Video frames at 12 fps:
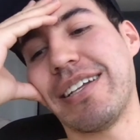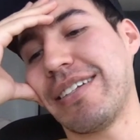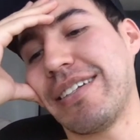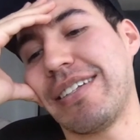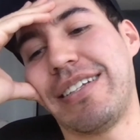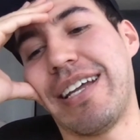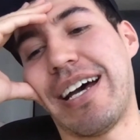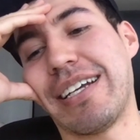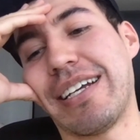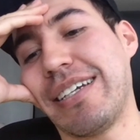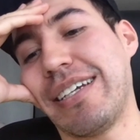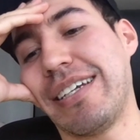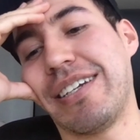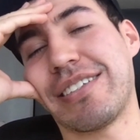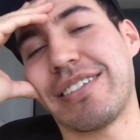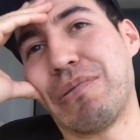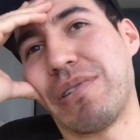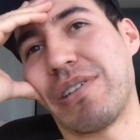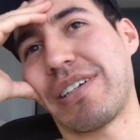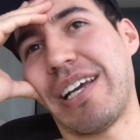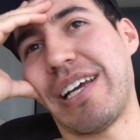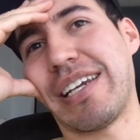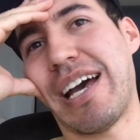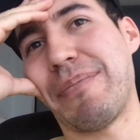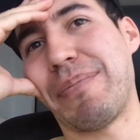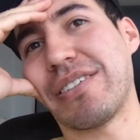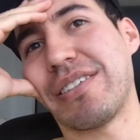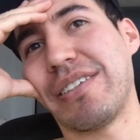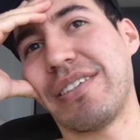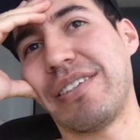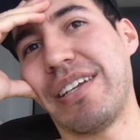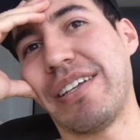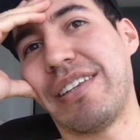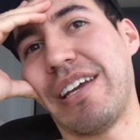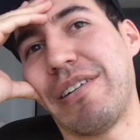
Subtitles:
Yeah, that it doesn't work like that, because